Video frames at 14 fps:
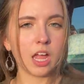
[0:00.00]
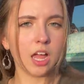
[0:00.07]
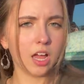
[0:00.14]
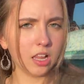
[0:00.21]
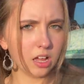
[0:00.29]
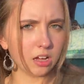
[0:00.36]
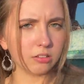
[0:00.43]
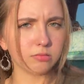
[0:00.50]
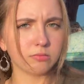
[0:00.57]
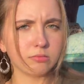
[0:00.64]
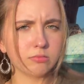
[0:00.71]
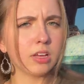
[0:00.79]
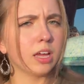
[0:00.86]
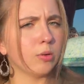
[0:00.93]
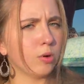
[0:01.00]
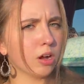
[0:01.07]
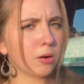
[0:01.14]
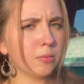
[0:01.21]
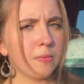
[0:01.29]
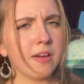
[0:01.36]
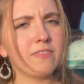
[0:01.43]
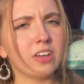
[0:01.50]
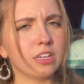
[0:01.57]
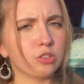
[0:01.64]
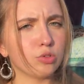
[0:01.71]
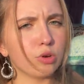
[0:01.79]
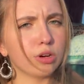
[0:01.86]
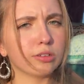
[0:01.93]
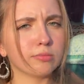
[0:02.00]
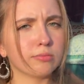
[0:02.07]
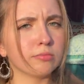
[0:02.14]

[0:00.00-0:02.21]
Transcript: Hello, and welcome to my van tour.